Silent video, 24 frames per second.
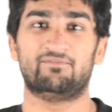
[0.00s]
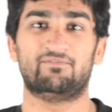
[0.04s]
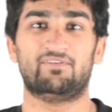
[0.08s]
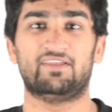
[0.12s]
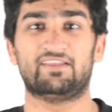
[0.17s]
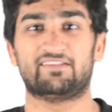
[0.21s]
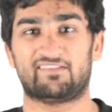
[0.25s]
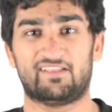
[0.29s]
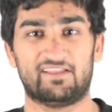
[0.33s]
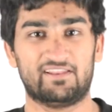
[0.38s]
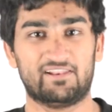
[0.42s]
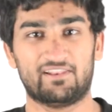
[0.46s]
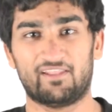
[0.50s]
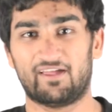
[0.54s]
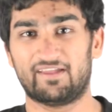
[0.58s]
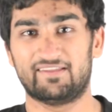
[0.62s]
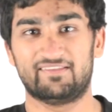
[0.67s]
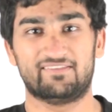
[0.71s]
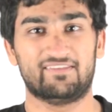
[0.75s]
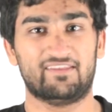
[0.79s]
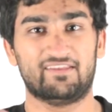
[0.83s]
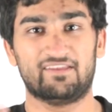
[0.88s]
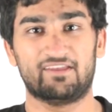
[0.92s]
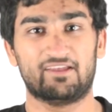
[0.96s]
things like
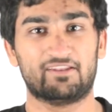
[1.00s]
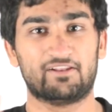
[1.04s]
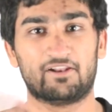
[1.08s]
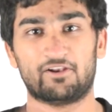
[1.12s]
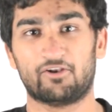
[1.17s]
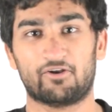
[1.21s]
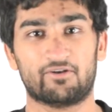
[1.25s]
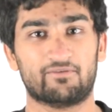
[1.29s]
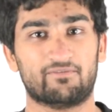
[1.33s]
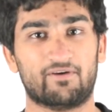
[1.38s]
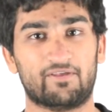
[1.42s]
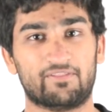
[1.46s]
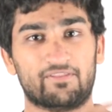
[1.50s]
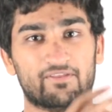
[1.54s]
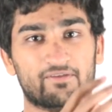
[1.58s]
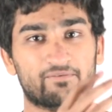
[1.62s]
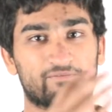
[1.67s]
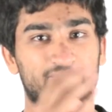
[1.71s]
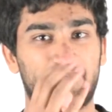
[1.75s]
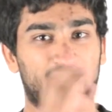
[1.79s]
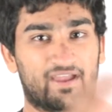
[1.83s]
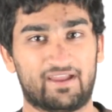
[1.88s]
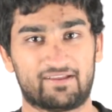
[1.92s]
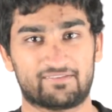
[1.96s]
lighting and a lot of other
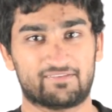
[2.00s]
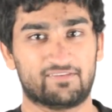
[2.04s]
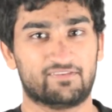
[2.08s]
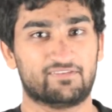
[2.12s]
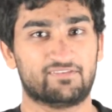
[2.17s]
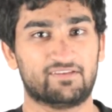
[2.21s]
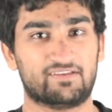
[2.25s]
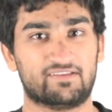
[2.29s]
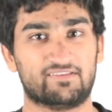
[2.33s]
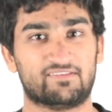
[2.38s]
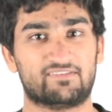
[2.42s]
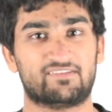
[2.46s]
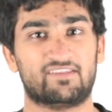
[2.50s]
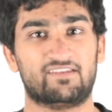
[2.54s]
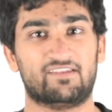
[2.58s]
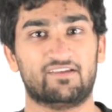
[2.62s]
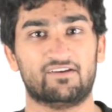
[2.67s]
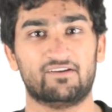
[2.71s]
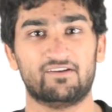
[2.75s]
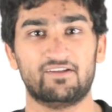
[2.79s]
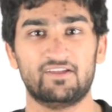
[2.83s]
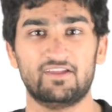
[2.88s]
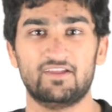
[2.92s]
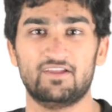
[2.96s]
factors to
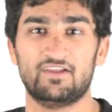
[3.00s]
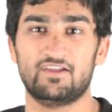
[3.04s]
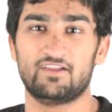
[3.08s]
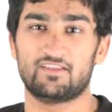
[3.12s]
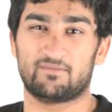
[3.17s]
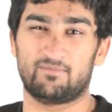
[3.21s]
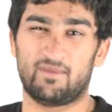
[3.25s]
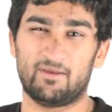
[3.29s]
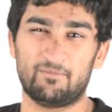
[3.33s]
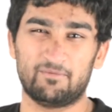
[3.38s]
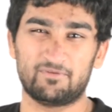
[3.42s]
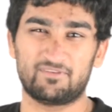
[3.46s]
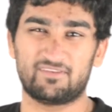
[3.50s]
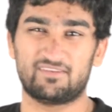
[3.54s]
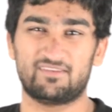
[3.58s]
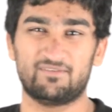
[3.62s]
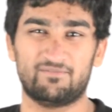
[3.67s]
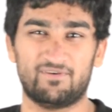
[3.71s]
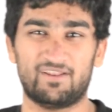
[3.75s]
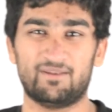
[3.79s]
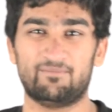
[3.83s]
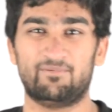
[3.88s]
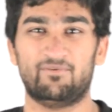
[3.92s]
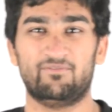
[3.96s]
consider. To be able to
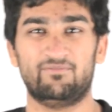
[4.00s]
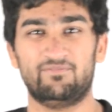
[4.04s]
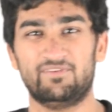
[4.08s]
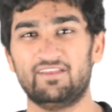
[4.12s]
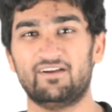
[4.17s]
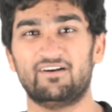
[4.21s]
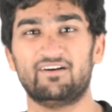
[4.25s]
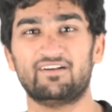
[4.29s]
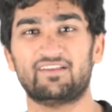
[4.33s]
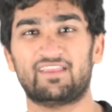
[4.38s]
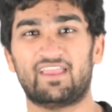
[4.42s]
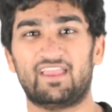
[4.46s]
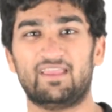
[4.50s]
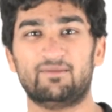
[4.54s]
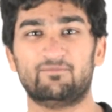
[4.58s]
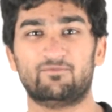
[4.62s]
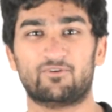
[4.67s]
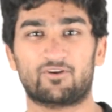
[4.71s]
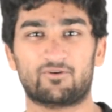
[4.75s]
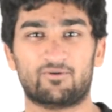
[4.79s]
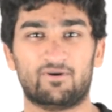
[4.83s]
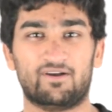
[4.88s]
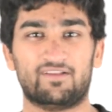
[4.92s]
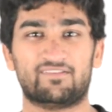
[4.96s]
develop a VR game
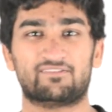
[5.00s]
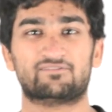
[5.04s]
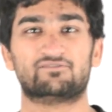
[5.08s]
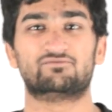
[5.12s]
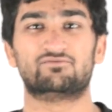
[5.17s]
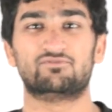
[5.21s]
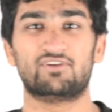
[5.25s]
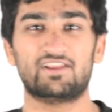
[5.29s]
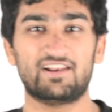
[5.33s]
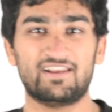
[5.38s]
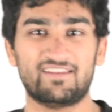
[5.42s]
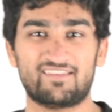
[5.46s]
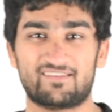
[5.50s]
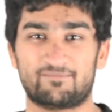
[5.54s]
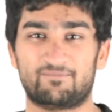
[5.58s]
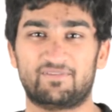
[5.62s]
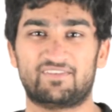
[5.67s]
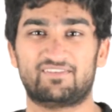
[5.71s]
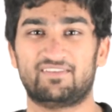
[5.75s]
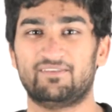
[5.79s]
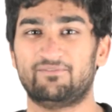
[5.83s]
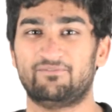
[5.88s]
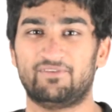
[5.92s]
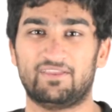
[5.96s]
requires a really
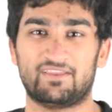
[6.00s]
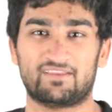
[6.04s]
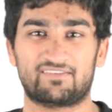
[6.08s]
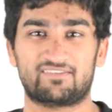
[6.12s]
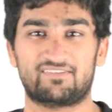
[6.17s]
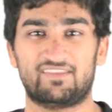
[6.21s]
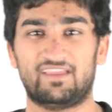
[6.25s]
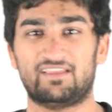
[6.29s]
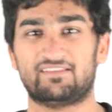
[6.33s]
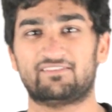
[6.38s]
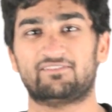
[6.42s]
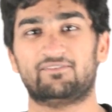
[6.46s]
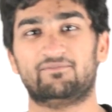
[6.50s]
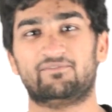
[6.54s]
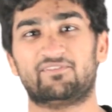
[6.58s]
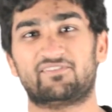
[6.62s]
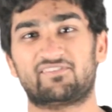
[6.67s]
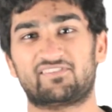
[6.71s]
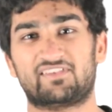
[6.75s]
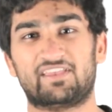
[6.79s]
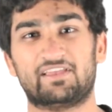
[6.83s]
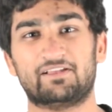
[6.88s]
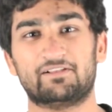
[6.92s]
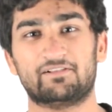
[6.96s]
specific set of
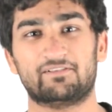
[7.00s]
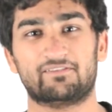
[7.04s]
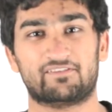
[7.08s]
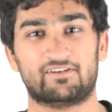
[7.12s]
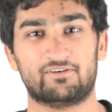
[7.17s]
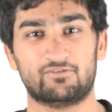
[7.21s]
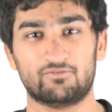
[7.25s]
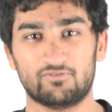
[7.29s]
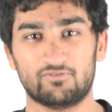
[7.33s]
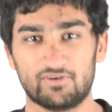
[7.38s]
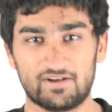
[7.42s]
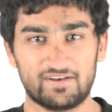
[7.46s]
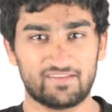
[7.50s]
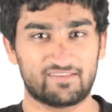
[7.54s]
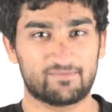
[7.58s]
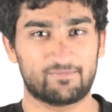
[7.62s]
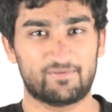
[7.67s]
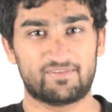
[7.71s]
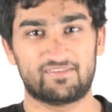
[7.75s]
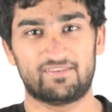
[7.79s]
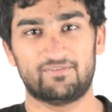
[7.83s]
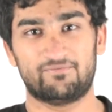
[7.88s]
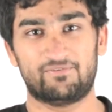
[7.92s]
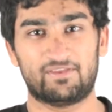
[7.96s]
skills and a really
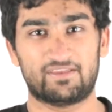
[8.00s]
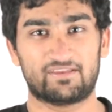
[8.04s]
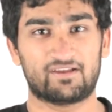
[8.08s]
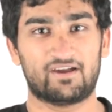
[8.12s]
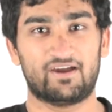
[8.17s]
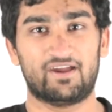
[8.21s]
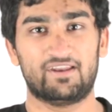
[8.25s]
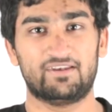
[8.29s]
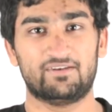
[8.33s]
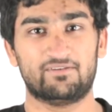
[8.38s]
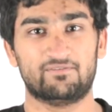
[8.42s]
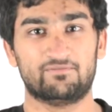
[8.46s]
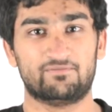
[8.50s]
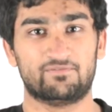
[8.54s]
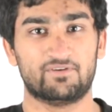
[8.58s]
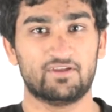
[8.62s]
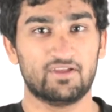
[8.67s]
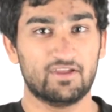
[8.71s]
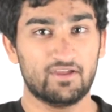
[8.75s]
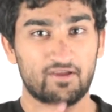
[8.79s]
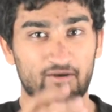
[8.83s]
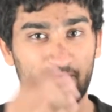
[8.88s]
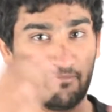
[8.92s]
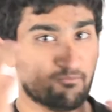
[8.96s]
specific kind of
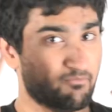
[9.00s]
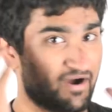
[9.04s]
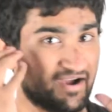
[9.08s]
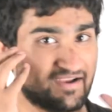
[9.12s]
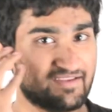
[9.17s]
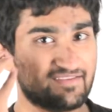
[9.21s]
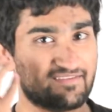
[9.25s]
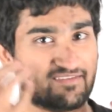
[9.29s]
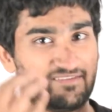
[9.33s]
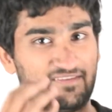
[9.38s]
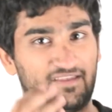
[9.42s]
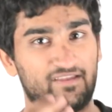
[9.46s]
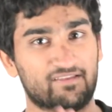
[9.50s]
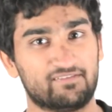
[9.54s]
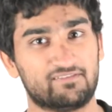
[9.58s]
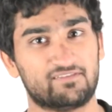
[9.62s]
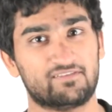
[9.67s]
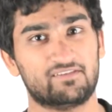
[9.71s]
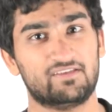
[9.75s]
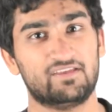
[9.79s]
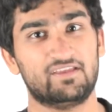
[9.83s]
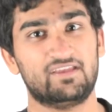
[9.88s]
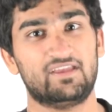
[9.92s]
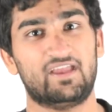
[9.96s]
mindset.
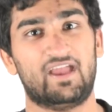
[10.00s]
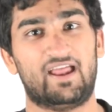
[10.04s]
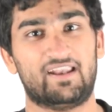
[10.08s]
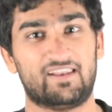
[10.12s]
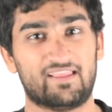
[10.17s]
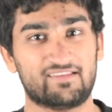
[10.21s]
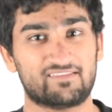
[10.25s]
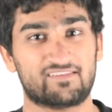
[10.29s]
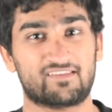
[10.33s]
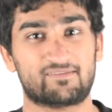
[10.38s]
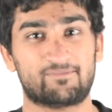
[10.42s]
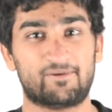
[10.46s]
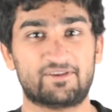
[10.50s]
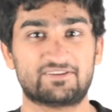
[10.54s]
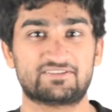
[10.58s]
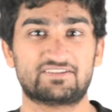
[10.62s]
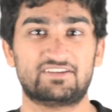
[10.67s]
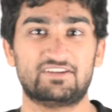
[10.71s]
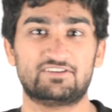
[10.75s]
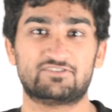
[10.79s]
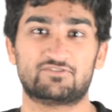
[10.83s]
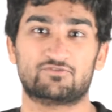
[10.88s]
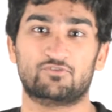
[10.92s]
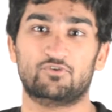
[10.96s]
And that's
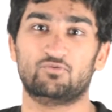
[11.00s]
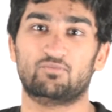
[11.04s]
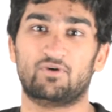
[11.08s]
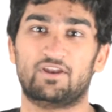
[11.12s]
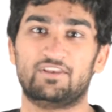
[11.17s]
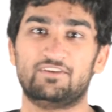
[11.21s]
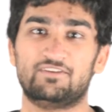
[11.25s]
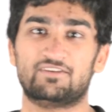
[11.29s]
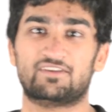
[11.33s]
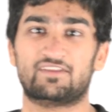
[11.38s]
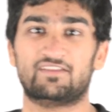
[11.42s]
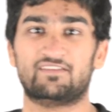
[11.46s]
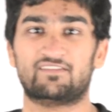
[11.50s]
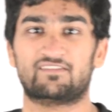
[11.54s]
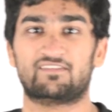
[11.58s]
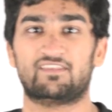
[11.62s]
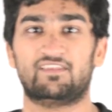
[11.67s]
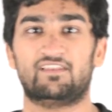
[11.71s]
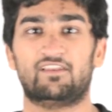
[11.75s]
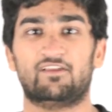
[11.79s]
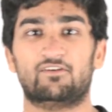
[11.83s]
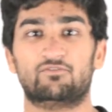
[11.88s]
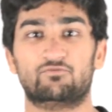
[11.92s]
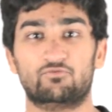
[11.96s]
especially true when you
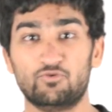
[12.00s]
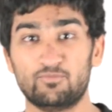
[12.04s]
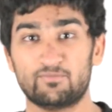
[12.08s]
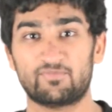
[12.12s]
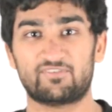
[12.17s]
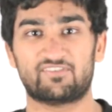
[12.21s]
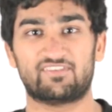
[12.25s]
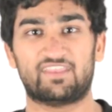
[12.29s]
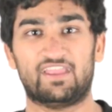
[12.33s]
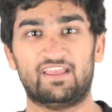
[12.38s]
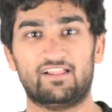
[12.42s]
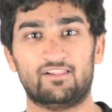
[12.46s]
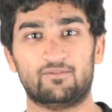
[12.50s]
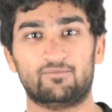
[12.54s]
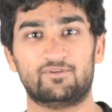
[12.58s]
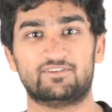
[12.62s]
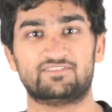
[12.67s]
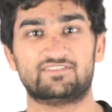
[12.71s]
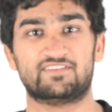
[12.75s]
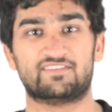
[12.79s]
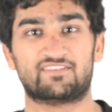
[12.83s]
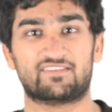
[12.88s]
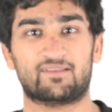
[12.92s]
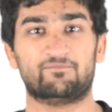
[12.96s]
consider room scale,
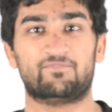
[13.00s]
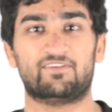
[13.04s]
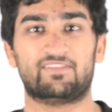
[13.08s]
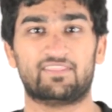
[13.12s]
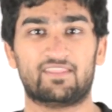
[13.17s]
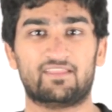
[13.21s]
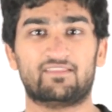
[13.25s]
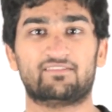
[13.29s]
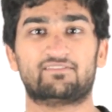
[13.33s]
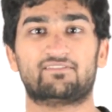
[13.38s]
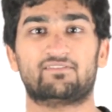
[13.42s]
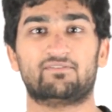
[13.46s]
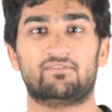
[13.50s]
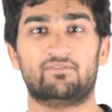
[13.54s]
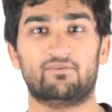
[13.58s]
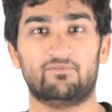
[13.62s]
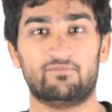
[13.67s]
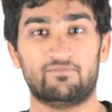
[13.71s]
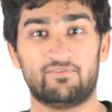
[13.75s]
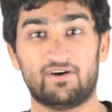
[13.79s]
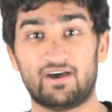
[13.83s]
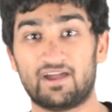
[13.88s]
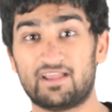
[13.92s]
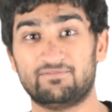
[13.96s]
which is something that the
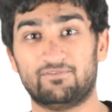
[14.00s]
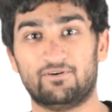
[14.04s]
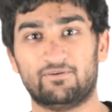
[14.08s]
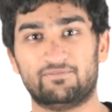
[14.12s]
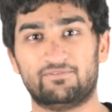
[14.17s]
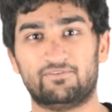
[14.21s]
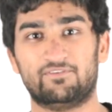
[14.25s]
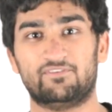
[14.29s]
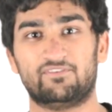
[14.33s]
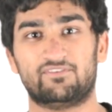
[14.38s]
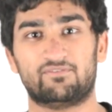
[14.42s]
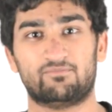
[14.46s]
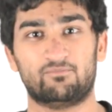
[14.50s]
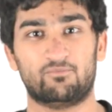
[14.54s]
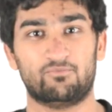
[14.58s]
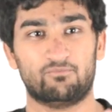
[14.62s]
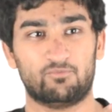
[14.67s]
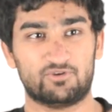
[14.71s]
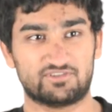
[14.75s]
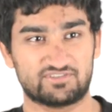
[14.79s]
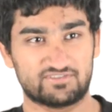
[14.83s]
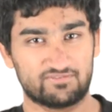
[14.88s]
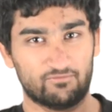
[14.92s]
Vive offers, which